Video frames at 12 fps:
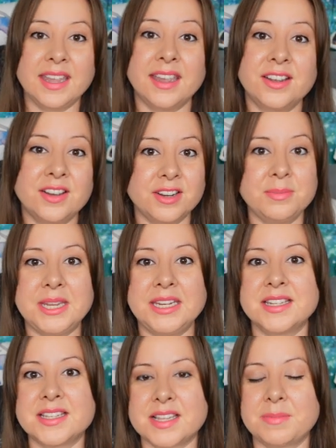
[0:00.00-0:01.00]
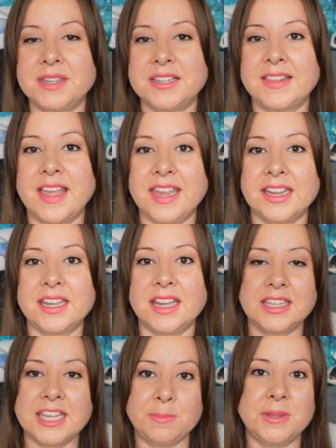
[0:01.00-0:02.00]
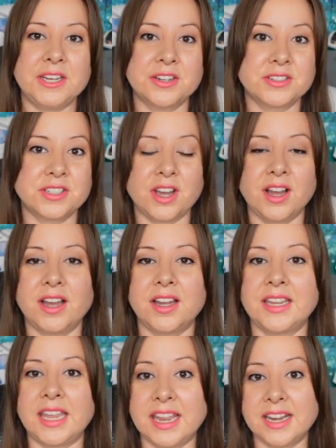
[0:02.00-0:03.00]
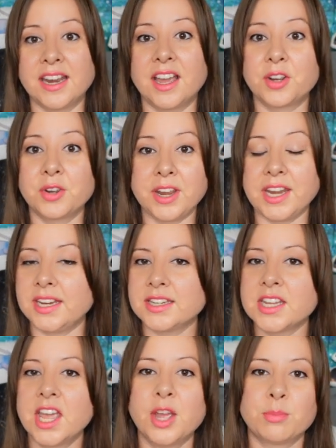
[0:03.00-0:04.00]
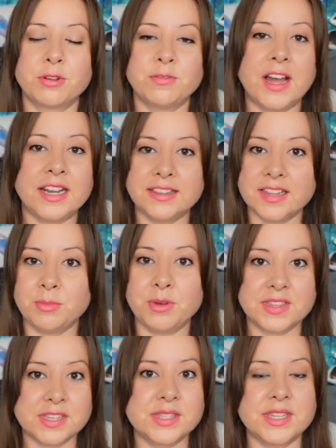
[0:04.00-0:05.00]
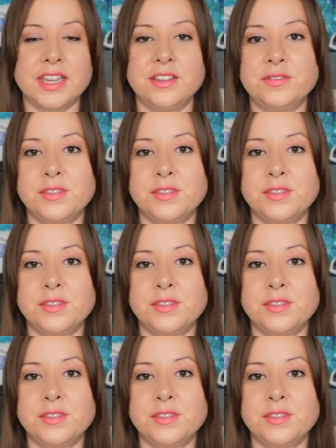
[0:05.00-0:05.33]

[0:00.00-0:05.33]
It could mean something like keeping your dog in a crate, providing them with a safe